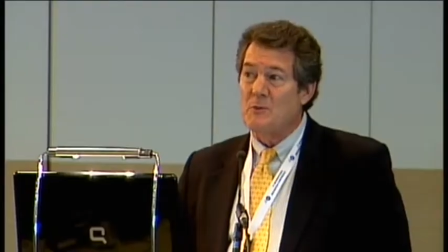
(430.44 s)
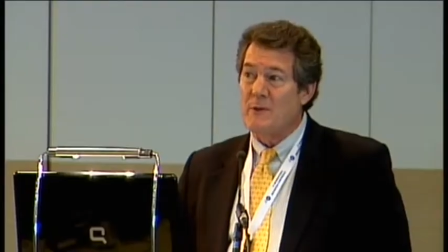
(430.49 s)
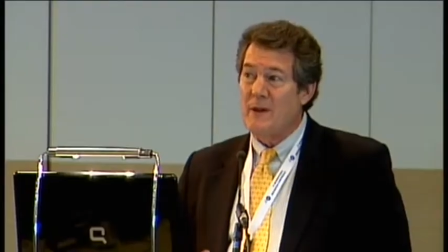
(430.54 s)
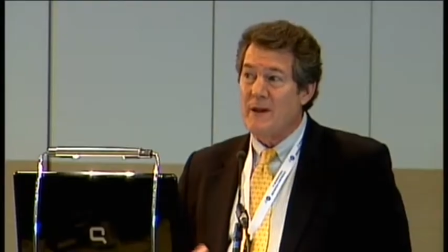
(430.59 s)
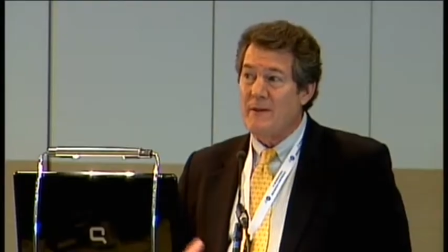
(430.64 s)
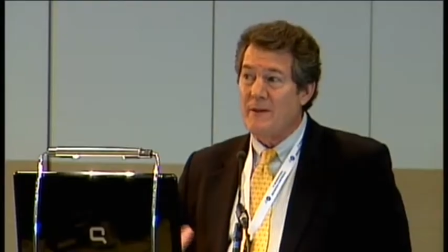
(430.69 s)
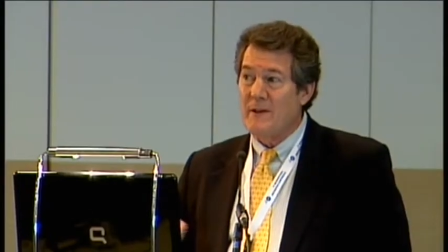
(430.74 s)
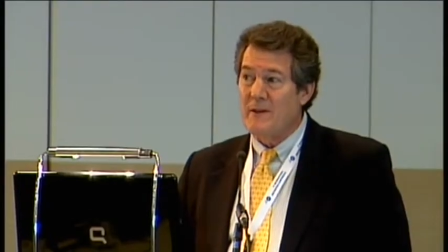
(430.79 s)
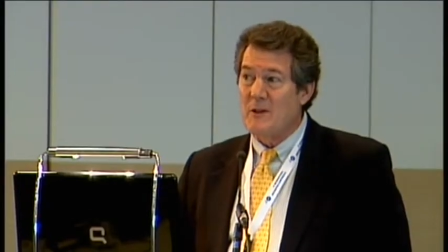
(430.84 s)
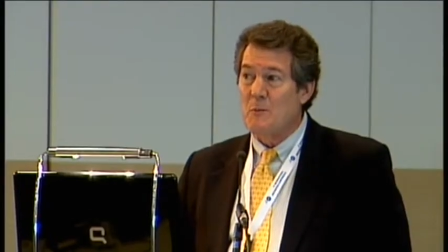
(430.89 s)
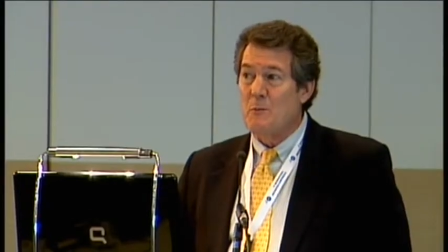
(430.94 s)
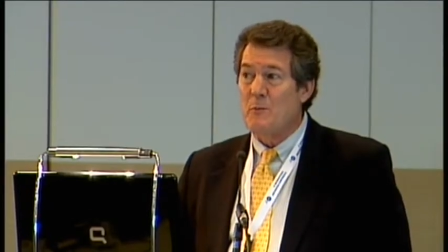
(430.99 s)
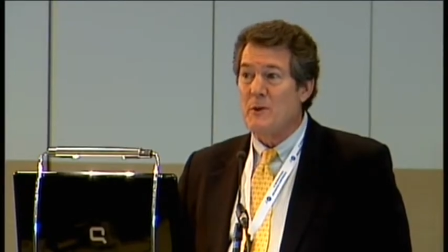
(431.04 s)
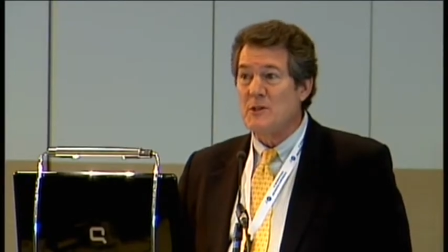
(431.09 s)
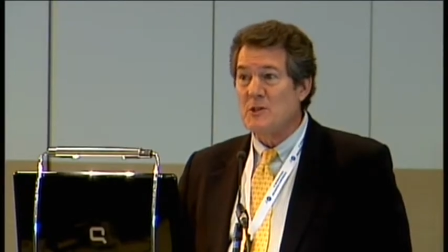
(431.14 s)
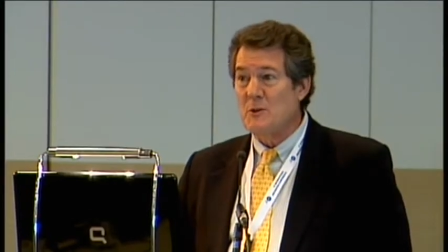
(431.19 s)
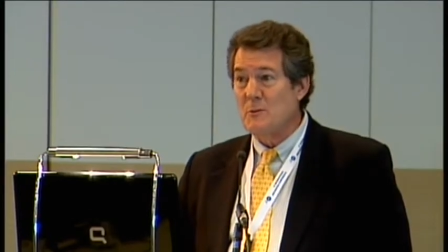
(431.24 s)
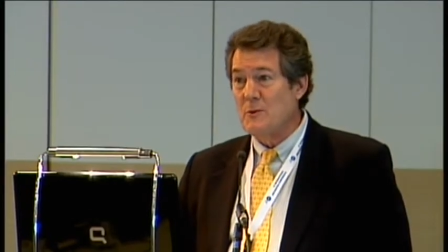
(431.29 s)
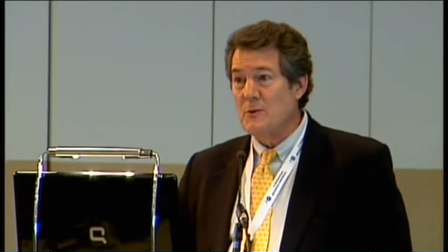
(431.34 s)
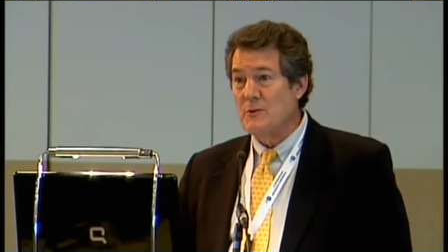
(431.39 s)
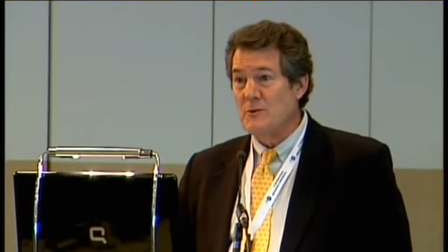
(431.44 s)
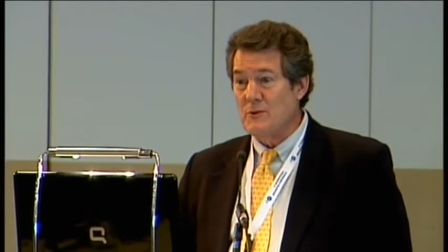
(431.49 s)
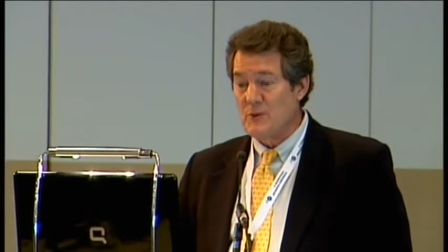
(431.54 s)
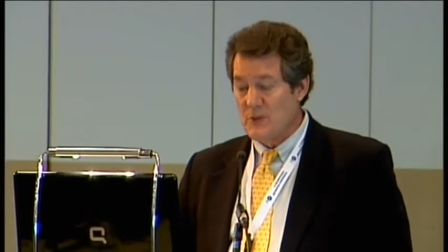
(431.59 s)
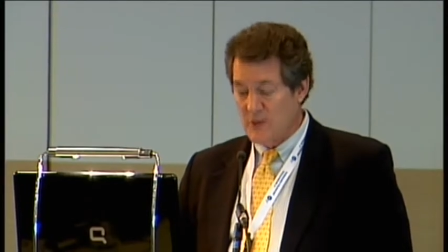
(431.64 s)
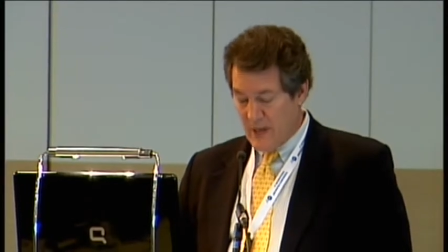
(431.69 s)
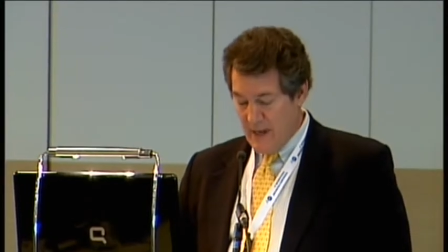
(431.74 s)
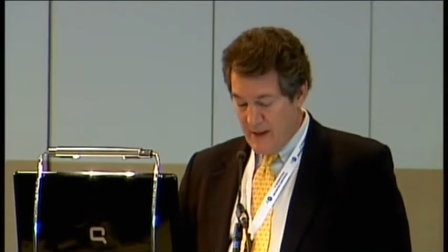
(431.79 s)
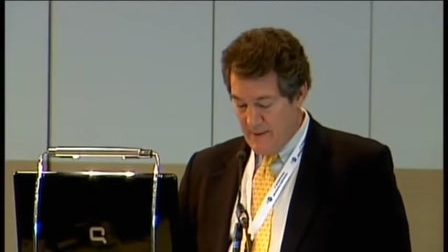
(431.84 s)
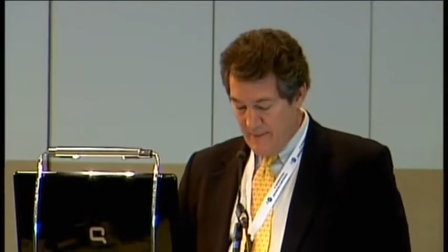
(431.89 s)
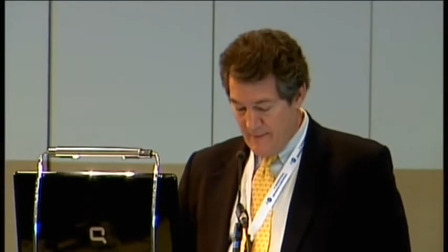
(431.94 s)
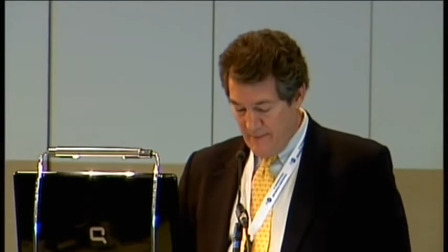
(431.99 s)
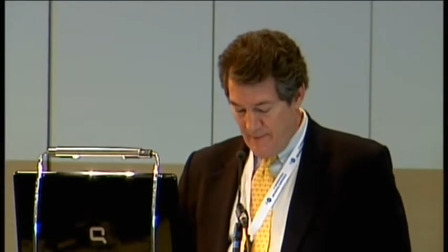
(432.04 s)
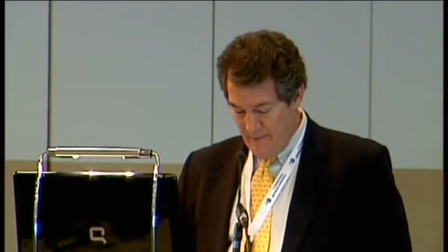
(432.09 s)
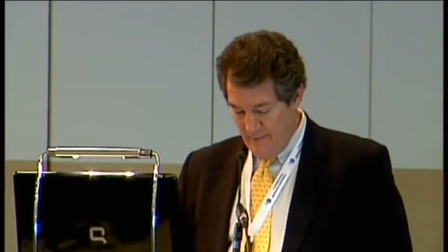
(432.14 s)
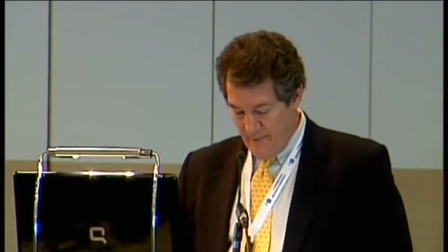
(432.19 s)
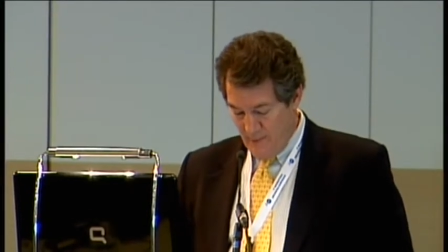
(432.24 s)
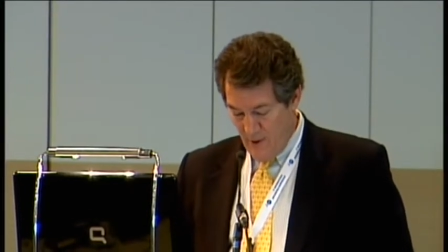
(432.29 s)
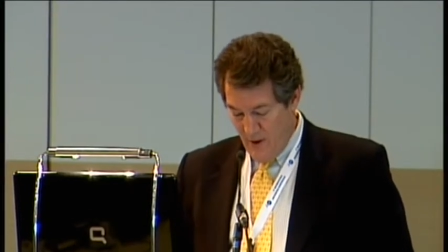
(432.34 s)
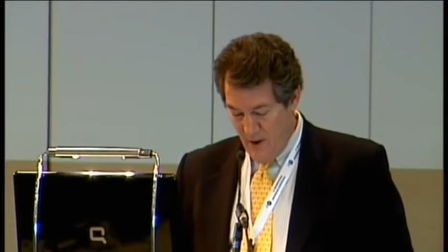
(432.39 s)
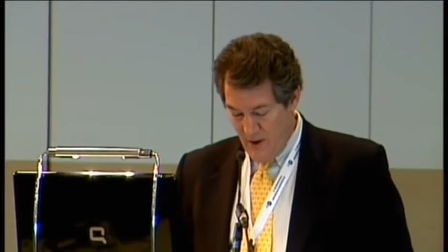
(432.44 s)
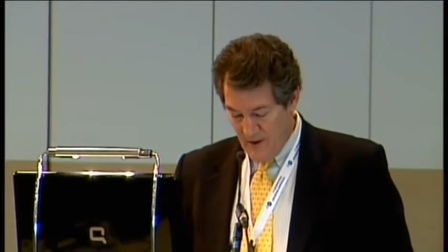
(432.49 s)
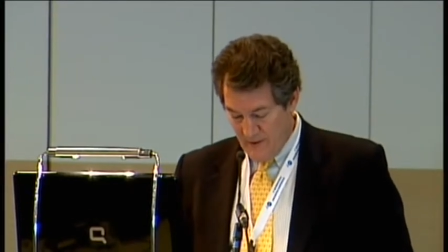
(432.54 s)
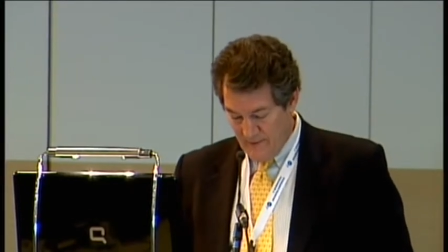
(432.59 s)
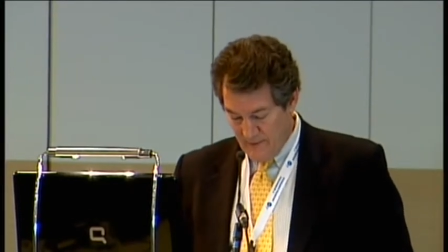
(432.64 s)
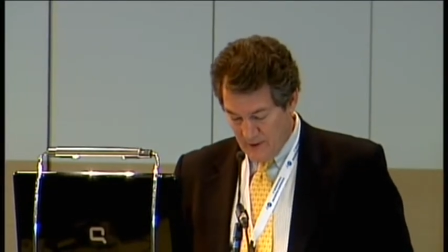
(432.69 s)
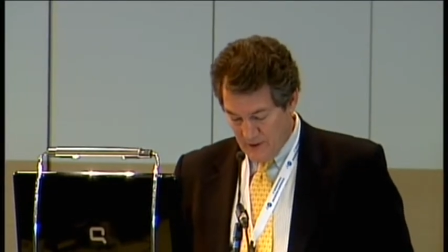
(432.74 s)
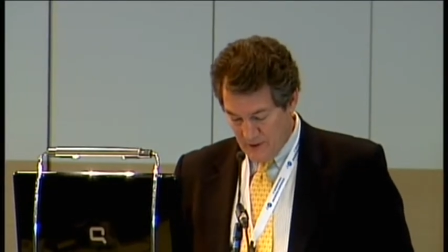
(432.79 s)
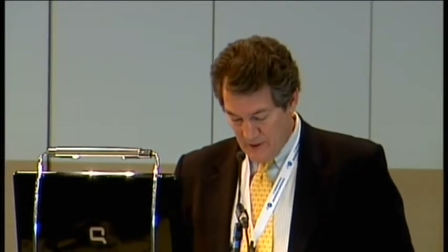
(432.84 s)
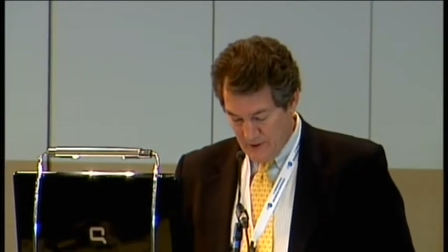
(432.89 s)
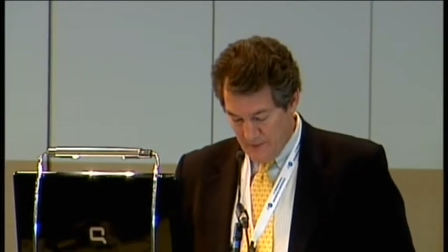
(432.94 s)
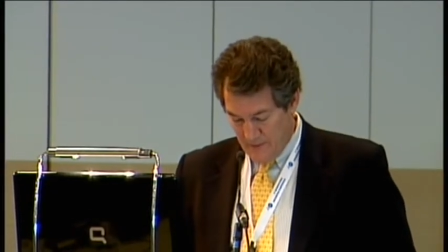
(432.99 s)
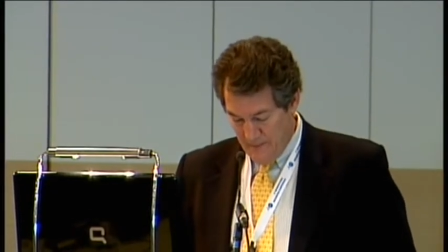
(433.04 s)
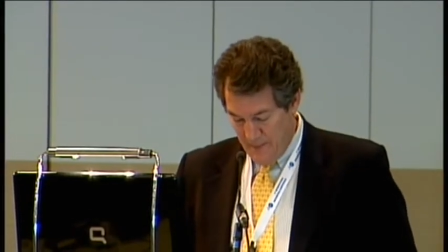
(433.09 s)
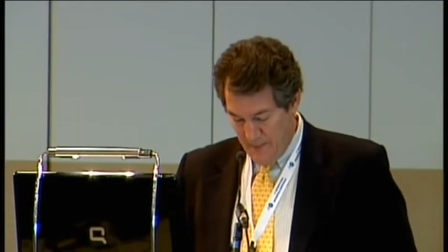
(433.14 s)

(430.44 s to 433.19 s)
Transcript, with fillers: but I think the principles are the same for all of us.